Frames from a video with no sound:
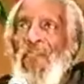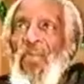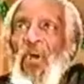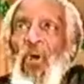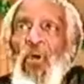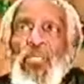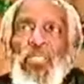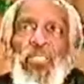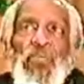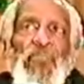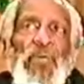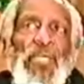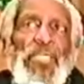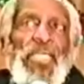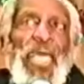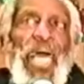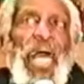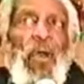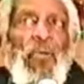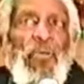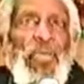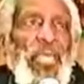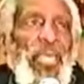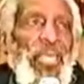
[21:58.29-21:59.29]
Those of us
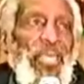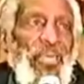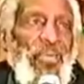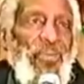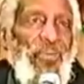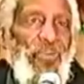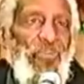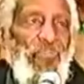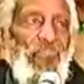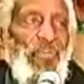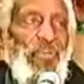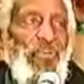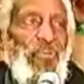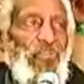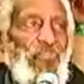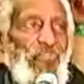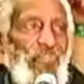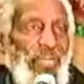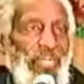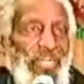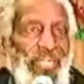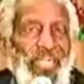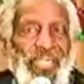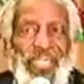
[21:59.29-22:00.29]
out here in the movement,